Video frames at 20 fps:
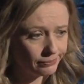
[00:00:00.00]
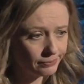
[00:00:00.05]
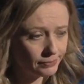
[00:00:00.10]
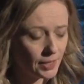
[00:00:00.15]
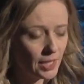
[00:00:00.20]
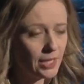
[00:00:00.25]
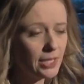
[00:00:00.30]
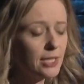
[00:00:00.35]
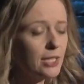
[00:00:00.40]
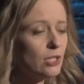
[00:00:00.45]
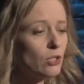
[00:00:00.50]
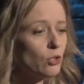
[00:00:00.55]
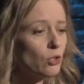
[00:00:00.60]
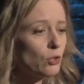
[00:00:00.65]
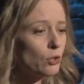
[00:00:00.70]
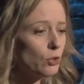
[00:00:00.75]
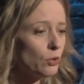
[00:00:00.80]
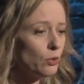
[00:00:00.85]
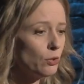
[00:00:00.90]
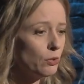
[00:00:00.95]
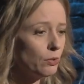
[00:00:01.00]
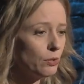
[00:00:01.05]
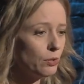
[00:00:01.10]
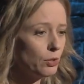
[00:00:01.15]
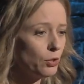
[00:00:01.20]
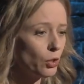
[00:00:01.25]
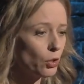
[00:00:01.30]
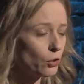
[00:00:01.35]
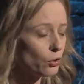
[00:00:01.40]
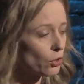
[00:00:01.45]
in addition to the
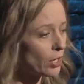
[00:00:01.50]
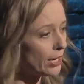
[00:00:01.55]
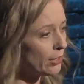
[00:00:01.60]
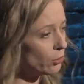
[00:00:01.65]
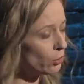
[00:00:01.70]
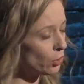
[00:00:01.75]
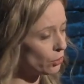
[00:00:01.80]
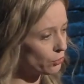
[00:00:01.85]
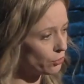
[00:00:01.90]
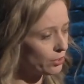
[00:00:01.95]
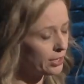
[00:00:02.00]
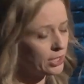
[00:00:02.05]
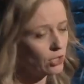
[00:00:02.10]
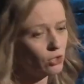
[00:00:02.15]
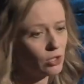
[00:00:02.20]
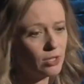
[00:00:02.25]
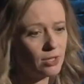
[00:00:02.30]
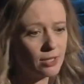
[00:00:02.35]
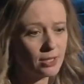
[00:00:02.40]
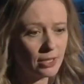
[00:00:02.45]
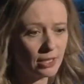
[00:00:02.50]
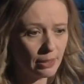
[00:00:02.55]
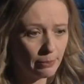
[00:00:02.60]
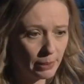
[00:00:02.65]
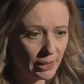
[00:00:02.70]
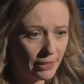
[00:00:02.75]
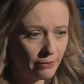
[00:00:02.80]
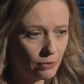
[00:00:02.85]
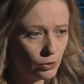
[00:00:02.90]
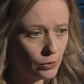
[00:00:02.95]
doctrinal contradictions and
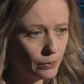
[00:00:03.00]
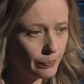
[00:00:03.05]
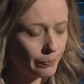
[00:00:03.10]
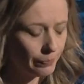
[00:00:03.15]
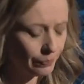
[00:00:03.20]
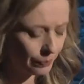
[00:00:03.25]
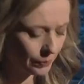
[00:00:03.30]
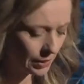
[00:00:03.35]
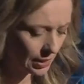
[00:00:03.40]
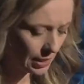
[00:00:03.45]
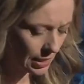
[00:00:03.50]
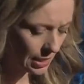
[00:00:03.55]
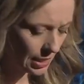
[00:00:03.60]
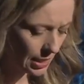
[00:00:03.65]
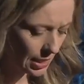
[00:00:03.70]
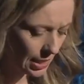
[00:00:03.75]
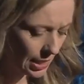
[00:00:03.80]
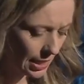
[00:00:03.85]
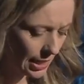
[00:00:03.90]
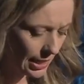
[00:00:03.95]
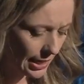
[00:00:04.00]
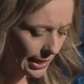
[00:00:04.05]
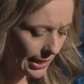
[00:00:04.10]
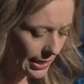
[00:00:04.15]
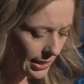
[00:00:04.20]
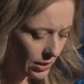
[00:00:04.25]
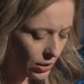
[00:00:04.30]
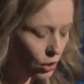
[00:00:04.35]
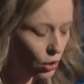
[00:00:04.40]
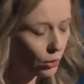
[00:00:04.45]
upheaval,
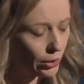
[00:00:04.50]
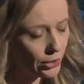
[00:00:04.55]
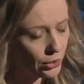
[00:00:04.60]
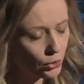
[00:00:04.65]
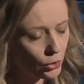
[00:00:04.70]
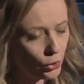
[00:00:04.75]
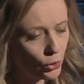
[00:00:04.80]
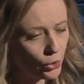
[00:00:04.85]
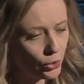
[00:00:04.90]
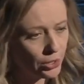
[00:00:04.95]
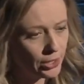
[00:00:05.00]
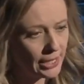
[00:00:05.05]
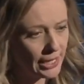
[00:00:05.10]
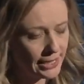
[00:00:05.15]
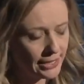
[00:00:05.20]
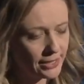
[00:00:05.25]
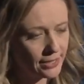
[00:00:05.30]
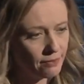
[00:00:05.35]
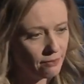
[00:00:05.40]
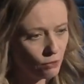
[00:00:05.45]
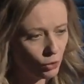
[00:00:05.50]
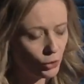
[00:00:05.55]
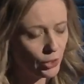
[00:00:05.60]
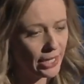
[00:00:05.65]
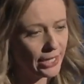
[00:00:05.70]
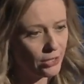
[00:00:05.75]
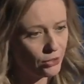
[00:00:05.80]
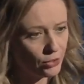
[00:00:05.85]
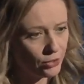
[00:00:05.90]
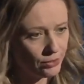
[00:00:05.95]
is going to hurt nascent
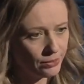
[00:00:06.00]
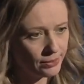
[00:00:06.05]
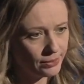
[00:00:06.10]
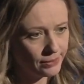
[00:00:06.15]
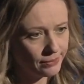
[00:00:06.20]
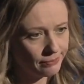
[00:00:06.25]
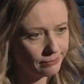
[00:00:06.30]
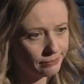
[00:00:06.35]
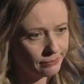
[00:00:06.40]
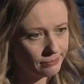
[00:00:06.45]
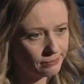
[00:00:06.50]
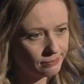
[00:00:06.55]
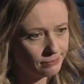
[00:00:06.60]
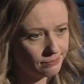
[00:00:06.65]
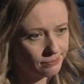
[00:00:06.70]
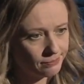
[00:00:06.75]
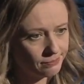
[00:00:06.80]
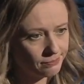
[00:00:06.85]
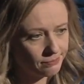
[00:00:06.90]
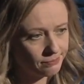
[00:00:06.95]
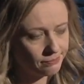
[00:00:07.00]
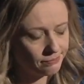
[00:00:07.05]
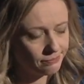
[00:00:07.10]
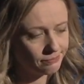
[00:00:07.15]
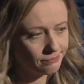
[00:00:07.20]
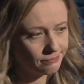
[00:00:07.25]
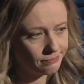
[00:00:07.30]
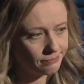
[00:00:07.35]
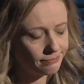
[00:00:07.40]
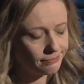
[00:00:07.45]
vocations.
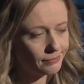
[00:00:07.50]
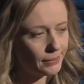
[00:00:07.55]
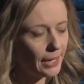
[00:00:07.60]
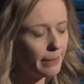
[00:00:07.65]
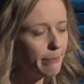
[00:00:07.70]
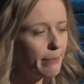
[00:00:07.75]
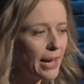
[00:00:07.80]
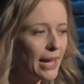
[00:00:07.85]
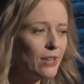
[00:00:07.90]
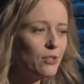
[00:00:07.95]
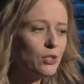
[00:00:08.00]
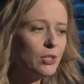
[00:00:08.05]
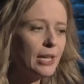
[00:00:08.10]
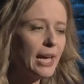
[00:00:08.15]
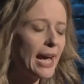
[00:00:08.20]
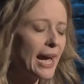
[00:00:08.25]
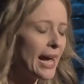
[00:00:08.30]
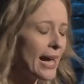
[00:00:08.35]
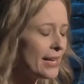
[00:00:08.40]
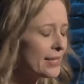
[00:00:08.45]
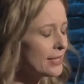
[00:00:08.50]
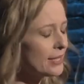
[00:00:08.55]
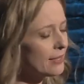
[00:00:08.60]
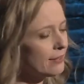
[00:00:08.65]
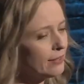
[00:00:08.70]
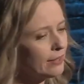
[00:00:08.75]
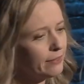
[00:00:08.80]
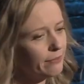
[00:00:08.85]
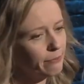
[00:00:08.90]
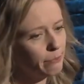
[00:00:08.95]
I imagine it has to
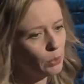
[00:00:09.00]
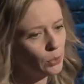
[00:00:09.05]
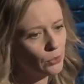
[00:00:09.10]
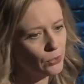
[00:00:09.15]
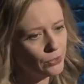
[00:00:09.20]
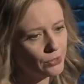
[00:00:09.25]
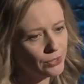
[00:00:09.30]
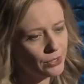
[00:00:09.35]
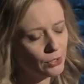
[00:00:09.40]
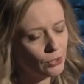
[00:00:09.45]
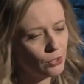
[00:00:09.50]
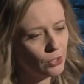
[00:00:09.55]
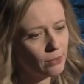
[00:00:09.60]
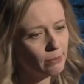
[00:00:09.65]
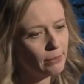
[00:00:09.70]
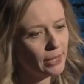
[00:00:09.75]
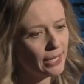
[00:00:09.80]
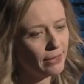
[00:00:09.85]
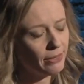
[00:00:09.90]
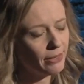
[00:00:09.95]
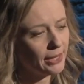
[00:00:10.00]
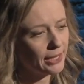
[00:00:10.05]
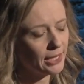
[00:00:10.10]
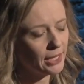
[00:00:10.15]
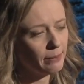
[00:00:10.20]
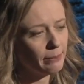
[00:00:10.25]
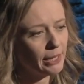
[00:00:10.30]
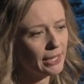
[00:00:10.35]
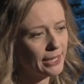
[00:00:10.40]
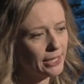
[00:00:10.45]
give pause to good men
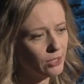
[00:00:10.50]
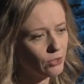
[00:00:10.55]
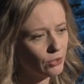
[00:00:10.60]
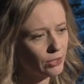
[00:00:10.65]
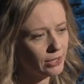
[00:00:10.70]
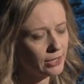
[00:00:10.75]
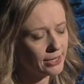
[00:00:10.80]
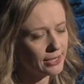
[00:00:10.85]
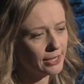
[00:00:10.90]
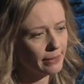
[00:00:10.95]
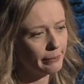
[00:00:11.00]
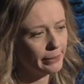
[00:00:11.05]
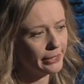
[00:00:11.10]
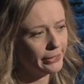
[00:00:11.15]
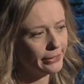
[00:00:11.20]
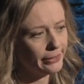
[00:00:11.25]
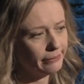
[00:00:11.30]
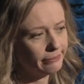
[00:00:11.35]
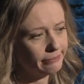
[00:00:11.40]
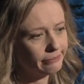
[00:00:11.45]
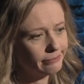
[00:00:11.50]
thinking about entering the seminary.